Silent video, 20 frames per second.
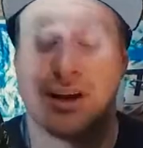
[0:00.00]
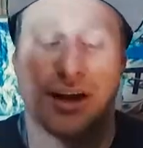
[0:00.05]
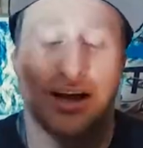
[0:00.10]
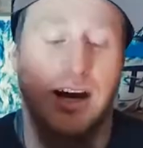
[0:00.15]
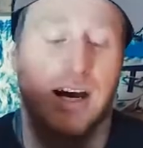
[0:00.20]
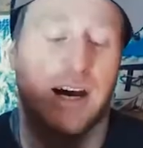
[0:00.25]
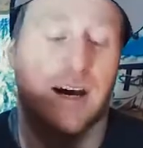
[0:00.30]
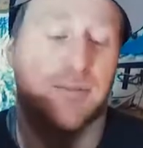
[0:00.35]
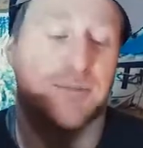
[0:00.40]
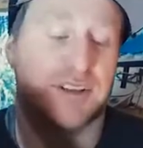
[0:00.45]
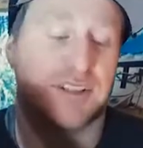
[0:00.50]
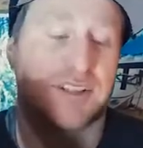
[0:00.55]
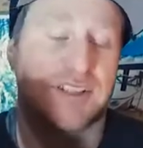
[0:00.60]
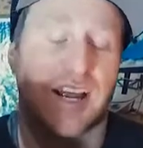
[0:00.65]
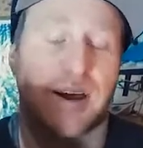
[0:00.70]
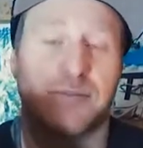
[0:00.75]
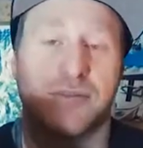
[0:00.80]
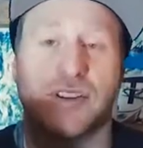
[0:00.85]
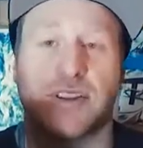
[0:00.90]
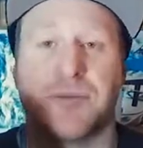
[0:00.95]
Um, it's
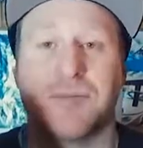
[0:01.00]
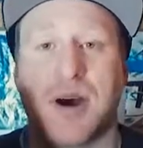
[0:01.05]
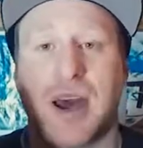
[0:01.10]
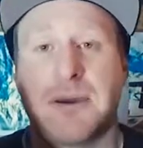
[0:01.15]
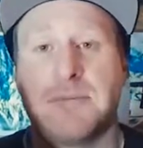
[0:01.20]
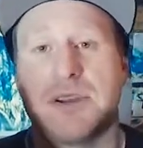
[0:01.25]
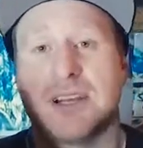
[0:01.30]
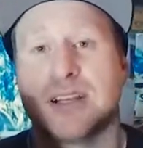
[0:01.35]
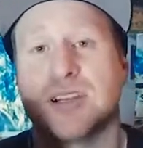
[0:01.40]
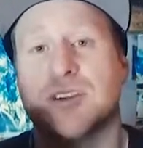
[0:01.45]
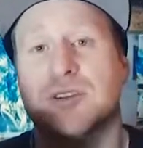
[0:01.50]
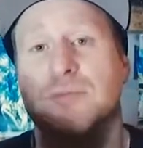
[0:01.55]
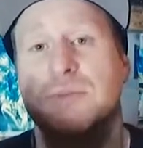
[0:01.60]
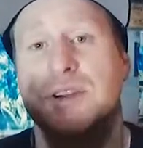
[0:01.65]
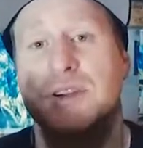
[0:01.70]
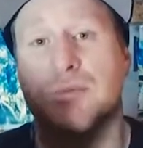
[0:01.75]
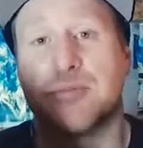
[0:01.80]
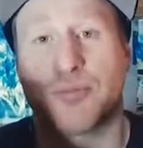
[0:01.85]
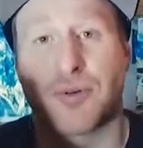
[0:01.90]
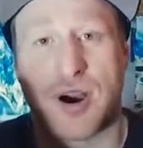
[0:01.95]
something that may be a little
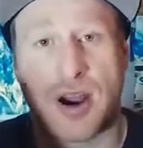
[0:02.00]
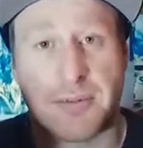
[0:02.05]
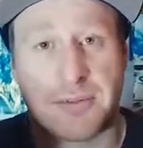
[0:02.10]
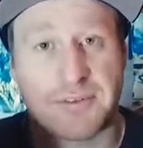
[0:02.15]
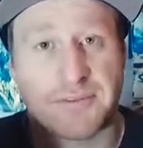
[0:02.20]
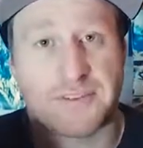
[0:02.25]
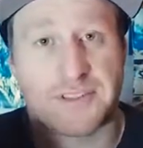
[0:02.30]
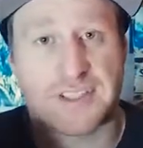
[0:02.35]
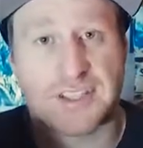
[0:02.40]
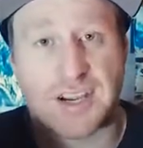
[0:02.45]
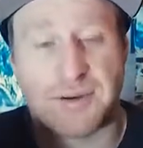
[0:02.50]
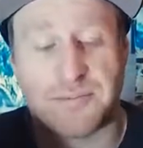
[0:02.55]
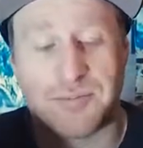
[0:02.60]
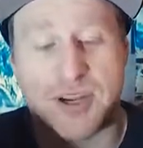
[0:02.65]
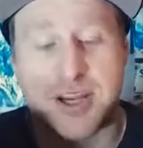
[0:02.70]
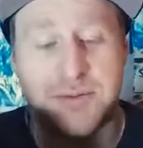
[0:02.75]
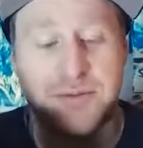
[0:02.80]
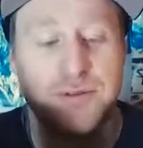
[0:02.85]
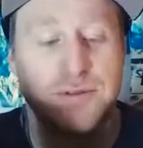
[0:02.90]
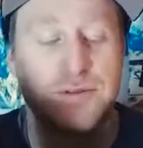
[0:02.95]
bit abrupt for some
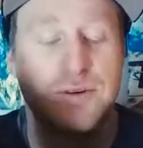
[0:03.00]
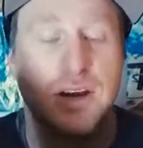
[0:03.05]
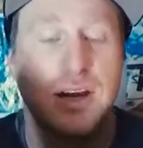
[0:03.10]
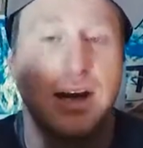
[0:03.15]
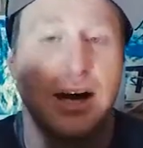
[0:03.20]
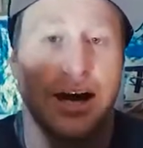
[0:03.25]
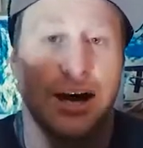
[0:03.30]
people,